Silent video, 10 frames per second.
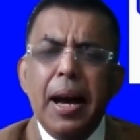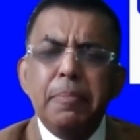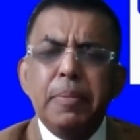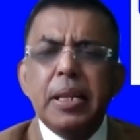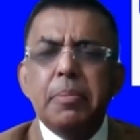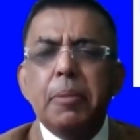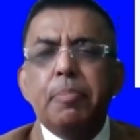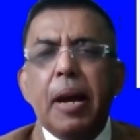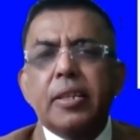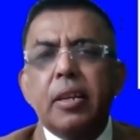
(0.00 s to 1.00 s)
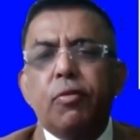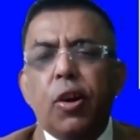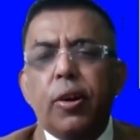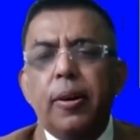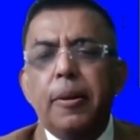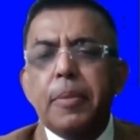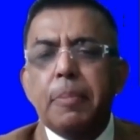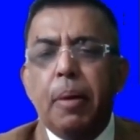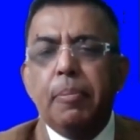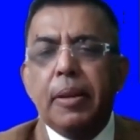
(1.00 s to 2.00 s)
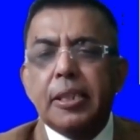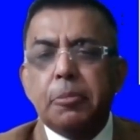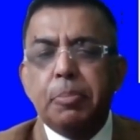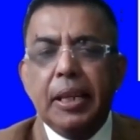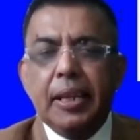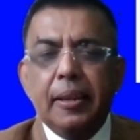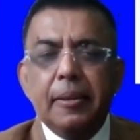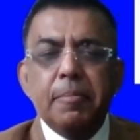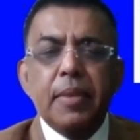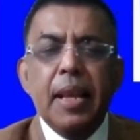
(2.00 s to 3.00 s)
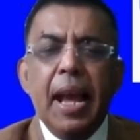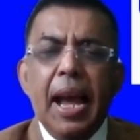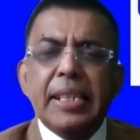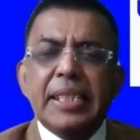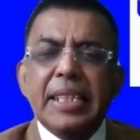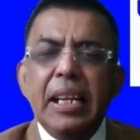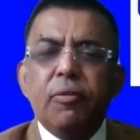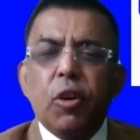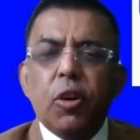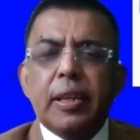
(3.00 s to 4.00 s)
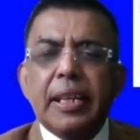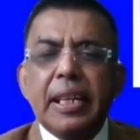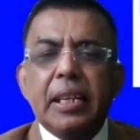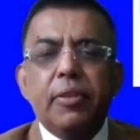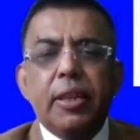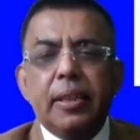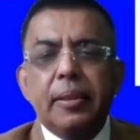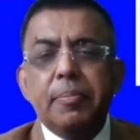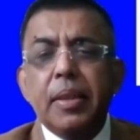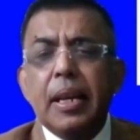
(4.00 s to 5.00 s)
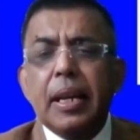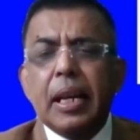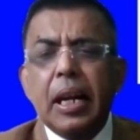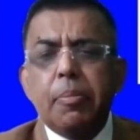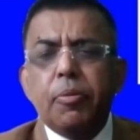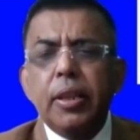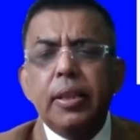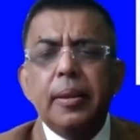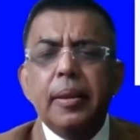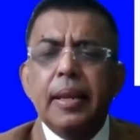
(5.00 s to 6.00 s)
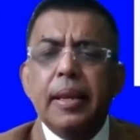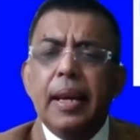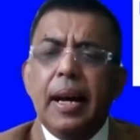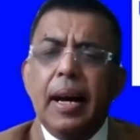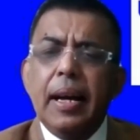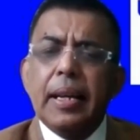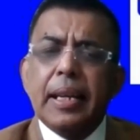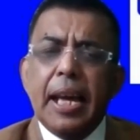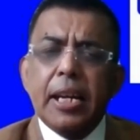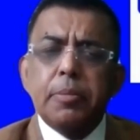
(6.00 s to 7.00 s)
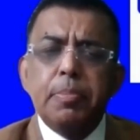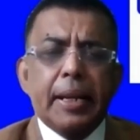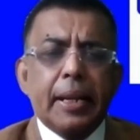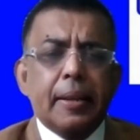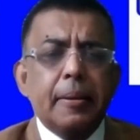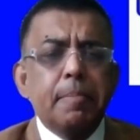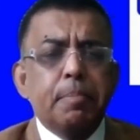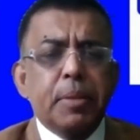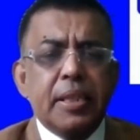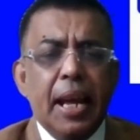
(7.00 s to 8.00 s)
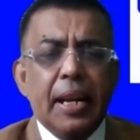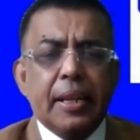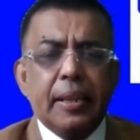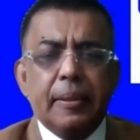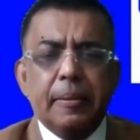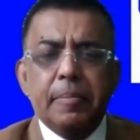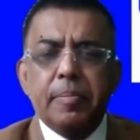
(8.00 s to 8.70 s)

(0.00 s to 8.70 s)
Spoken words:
unbeatable passion for public speaking, and zeal for creativity, clubbed with a charismatic personality,